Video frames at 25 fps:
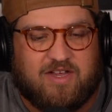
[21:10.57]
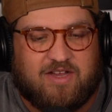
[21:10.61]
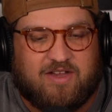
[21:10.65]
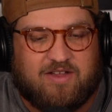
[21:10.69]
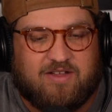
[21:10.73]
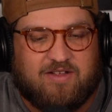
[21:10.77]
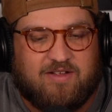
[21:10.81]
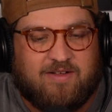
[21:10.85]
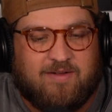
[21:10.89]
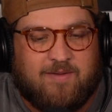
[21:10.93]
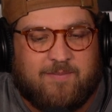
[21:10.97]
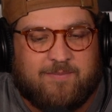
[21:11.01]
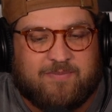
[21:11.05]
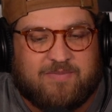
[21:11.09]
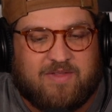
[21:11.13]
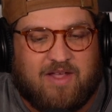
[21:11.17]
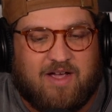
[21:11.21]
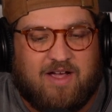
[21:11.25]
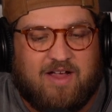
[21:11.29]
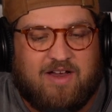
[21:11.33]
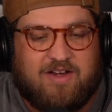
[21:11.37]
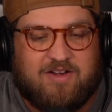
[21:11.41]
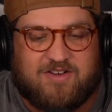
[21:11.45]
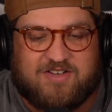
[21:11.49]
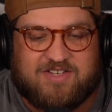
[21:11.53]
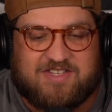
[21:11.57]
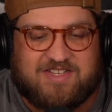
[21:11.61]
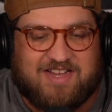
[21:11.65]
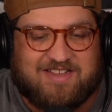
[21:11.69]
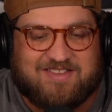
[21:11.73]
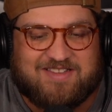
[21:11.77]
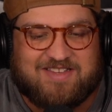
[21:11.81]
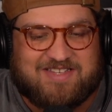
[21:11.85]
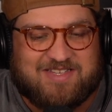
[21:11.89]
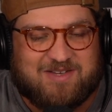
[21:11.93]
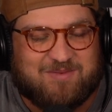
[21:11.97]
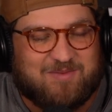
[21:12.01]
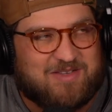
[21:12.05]
like, yeah. I understand
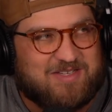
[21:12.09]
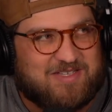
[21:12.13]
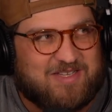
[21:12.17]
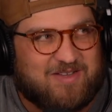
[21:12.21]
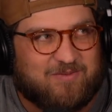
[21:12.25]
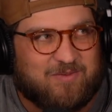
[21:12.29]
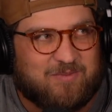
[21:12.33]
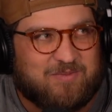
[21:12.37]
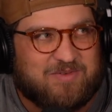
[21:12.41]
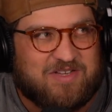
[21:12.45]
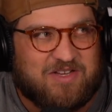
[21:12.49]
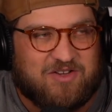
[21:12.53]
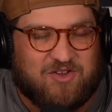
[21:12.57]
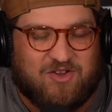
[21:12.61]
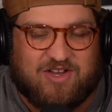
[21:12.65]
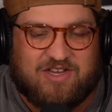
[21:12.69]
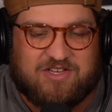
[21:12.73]
that some of the stuff I'm saying you